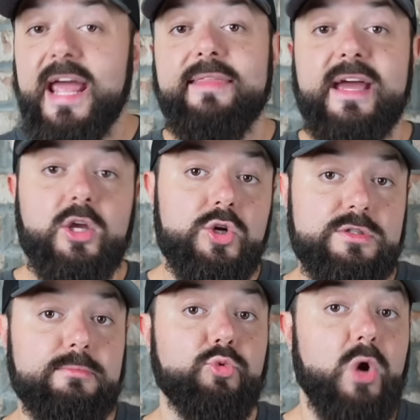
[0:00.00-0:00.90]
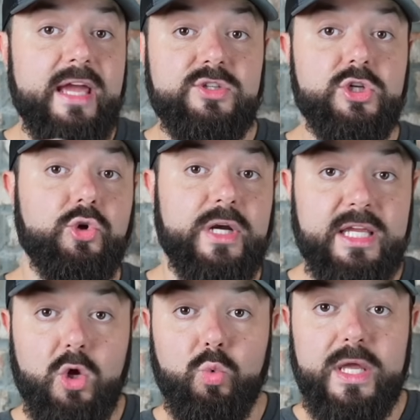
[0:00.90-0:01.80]
and that goes from red to
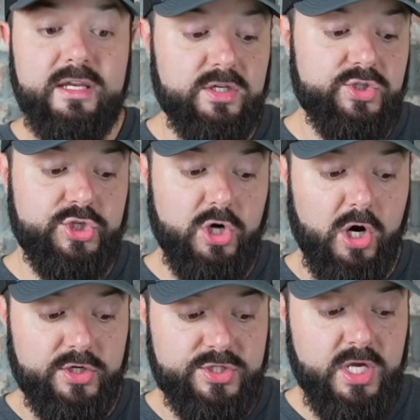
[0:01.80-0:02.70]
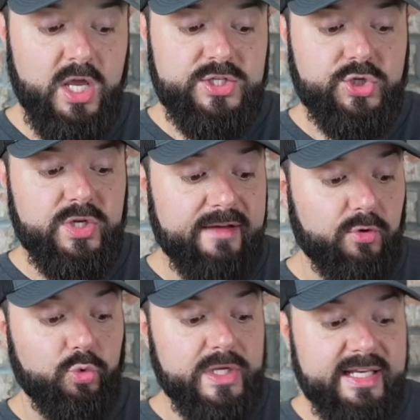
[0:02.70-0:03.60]
green when it is charged. So you have a
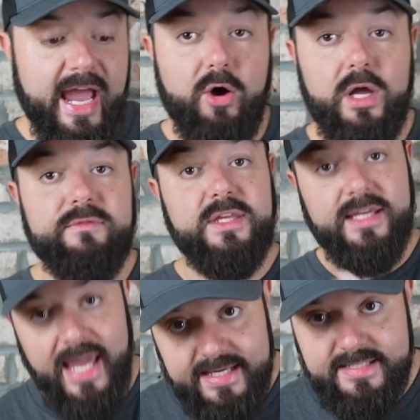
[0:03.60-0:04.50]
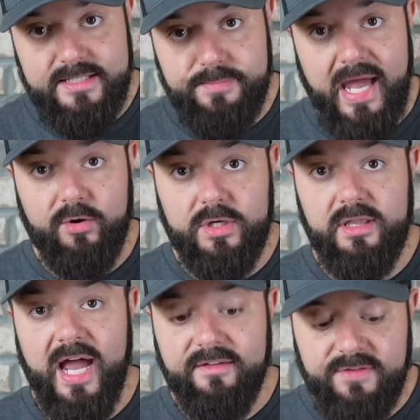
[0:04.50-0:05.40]
readout of the case's battery
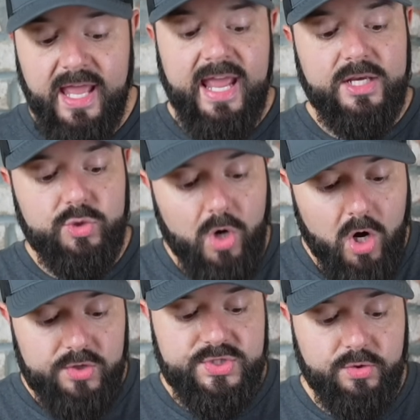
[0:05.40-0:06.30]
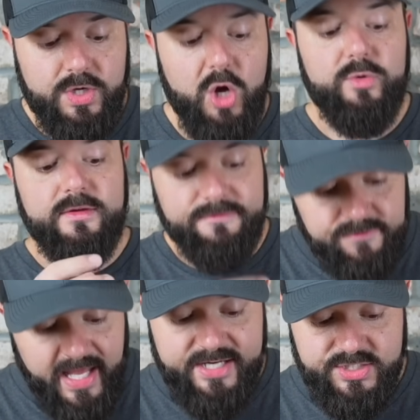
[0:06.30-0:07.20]
life, and you also know the
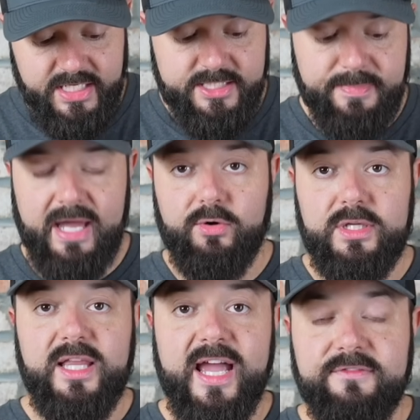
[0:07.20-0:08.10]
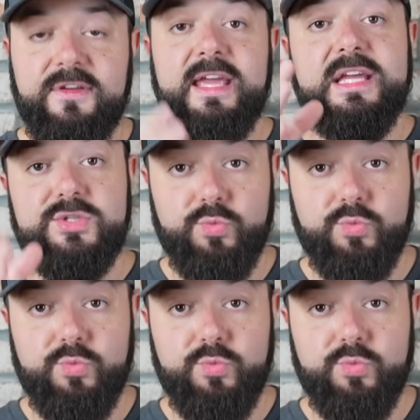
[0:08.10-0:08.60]
flashlight's battery life as